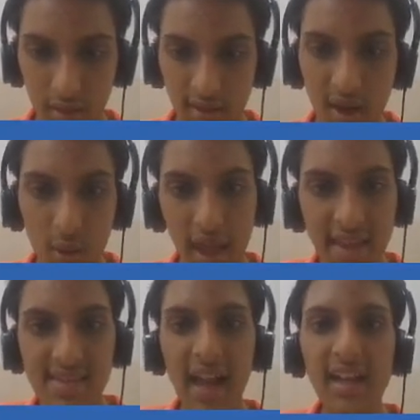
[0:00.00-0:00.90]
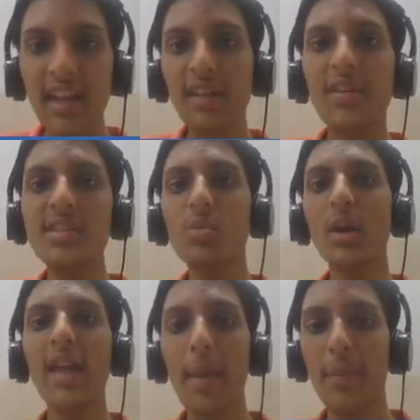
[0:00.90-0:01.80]
Now exactly reverse
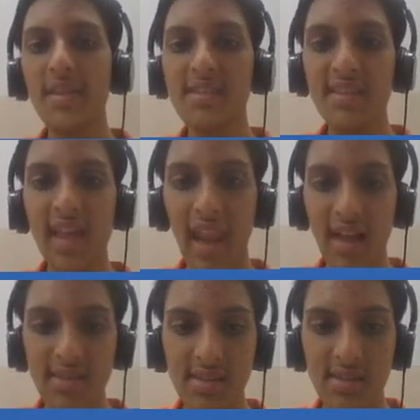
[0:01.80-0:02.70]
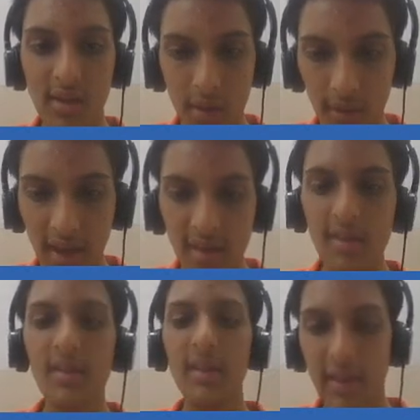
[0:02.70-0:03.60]
what happens in the lungs. Okay.
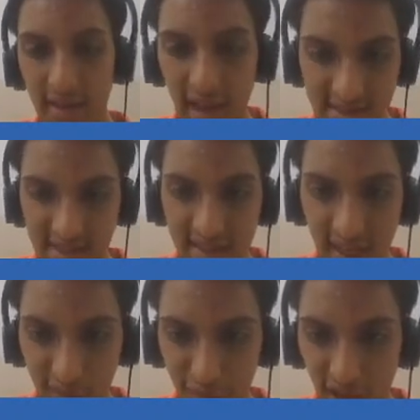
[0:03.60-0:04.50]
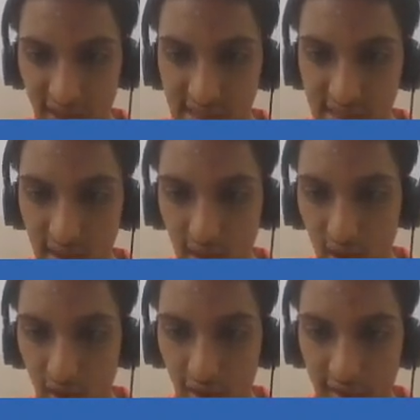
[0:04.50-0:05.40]
Let's see the difference.
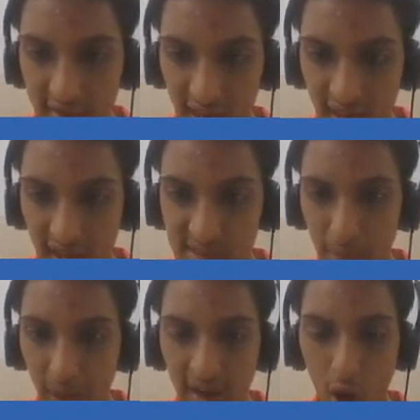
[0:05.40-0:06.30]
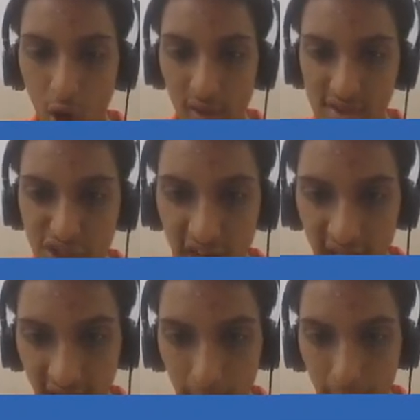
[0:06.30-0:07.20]
The respired
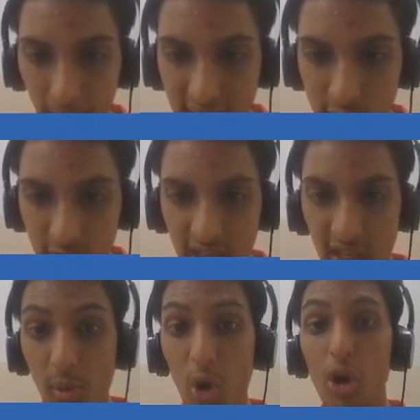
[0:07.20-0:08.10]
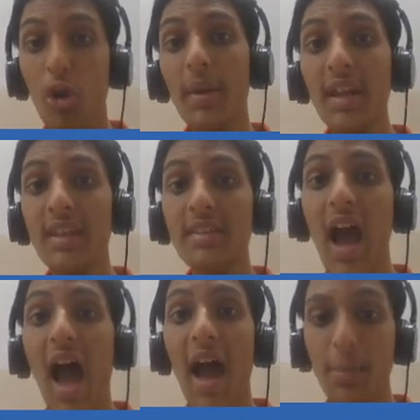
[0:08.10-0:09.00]
oxygen combines with hemoglobin in the
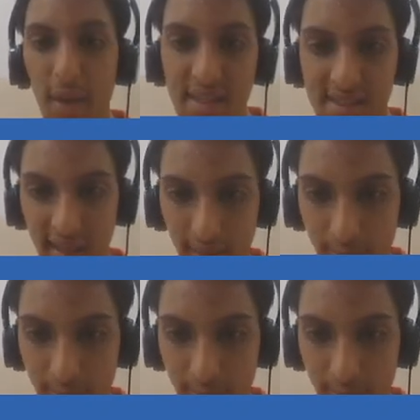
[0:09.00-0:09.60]
RBC